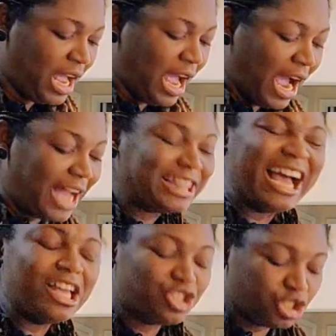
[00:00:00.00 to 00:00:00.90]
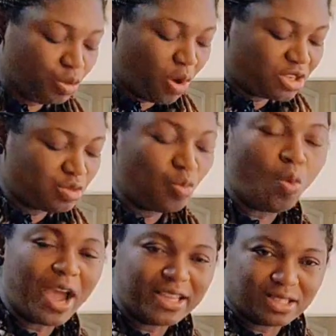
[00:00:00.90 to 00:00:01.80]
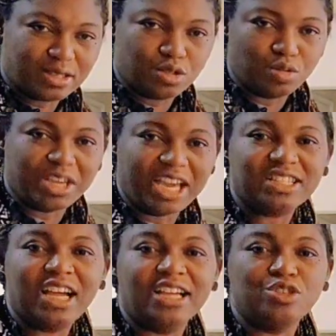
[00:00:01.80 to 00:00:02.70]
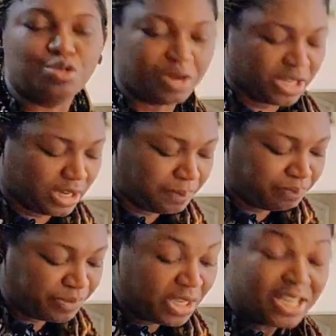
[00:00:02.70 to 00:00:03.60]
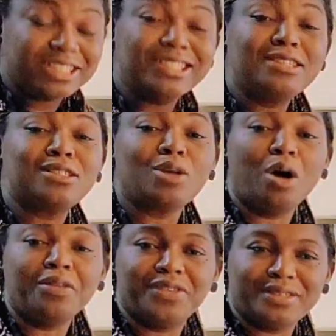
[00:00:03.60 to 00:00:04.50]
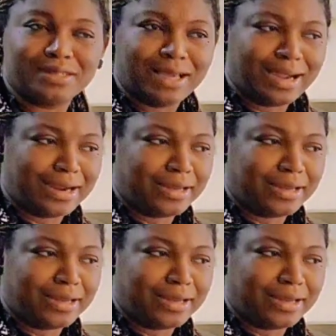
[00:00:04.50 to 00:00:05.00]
And as she was waiting to get her drink, she saw this guy